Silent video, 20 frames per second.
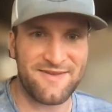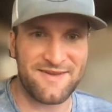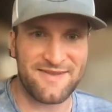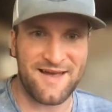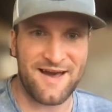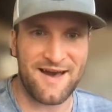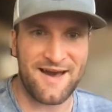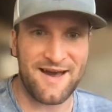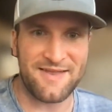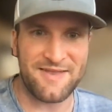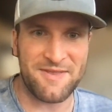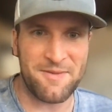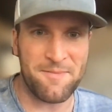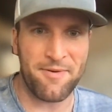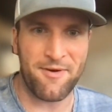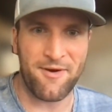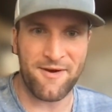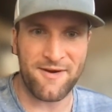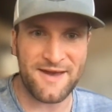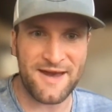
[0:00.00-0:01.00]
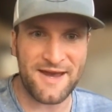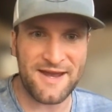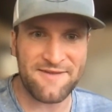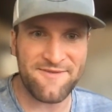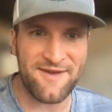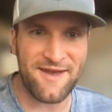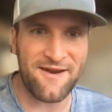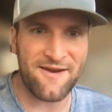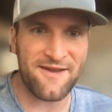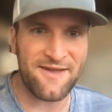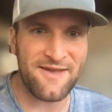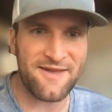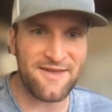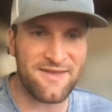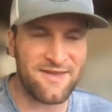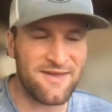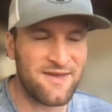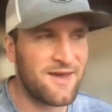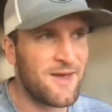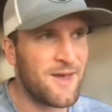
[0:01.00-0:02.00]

like the Highland Park kind of area,